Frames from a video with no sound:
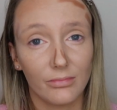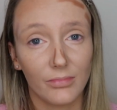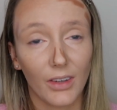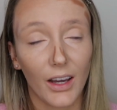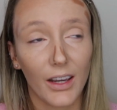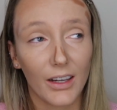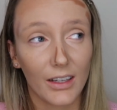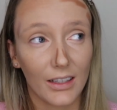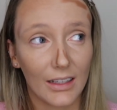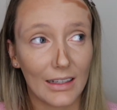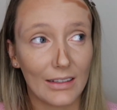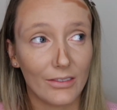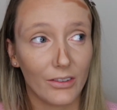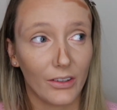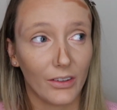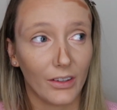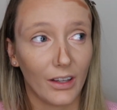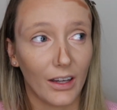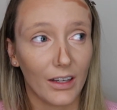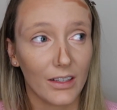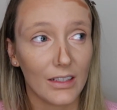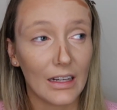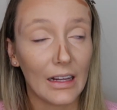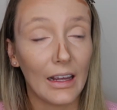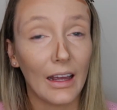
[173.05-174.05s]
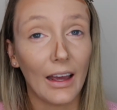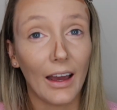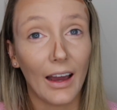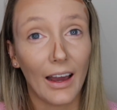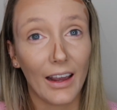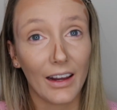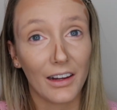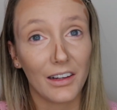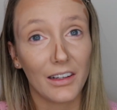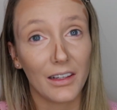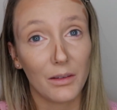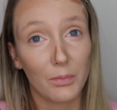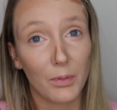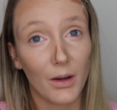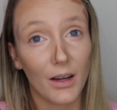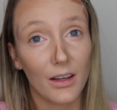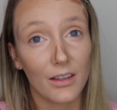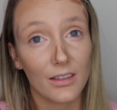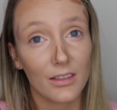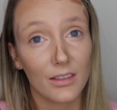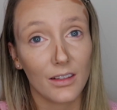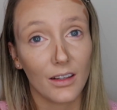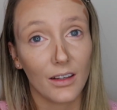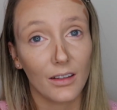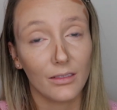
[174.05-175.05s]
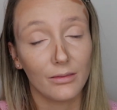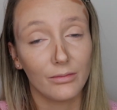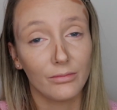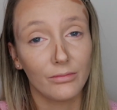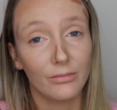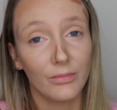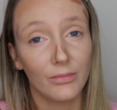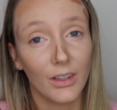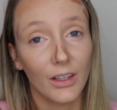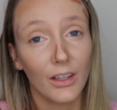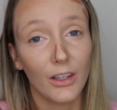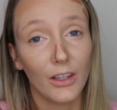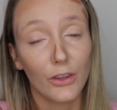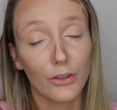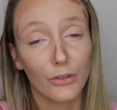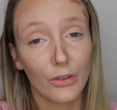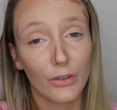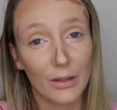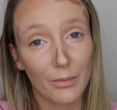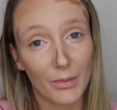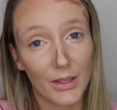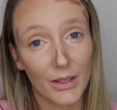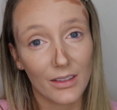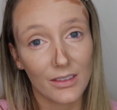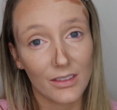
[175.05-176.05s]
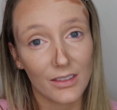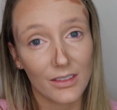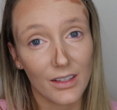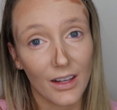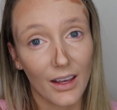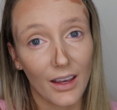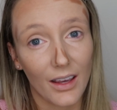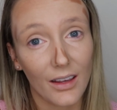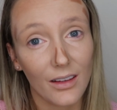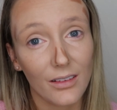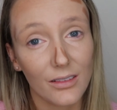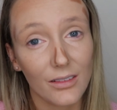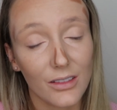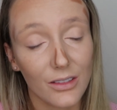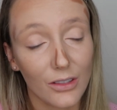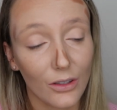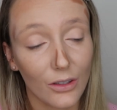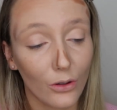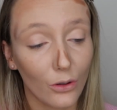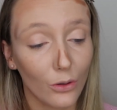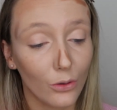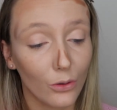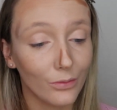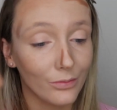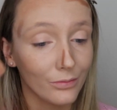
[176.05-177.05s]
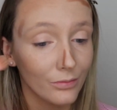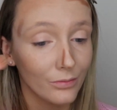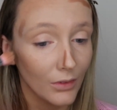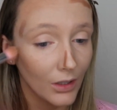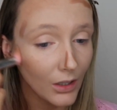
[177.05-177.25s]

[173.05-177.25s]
I could live on that. I could eat pasta 3 meals a day. So,